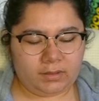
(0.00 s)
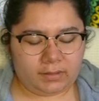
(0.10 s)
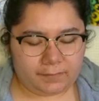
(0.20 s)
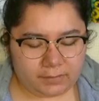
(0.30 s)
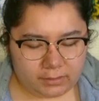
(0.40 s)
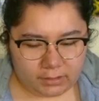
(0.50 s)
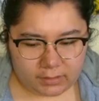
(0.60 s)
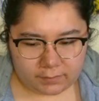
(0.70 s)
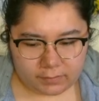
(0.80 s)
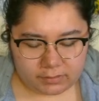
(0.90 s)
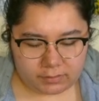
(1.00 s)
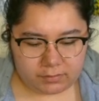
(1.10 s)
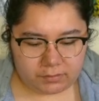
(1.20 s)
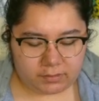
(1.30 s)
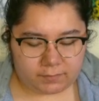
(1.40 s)
I feel like every
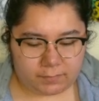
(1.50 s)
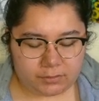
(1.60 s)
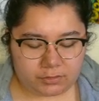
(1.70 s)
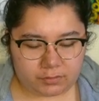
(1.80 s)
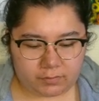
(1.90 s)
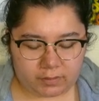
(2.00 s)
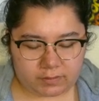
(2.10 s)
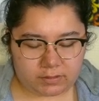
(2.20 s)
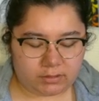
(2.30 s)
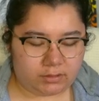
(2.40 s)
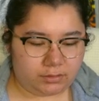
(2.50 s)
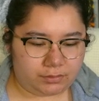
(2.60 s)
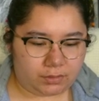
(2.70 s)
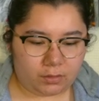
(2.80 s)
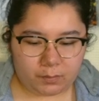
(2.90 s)
single like futuristic
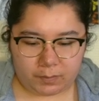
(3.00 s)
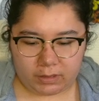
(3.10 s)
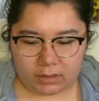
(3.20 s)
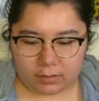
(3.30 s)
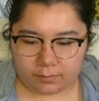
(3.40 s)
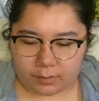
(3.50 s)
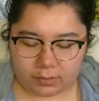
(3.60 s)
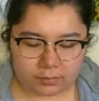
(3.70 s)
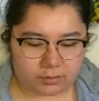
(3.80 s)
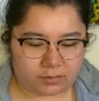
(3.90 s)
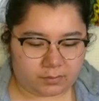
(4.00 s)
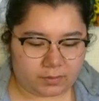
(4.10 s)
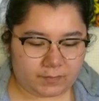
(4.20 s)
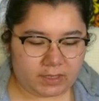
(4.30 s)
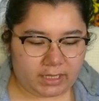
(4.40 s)
utopia book or movie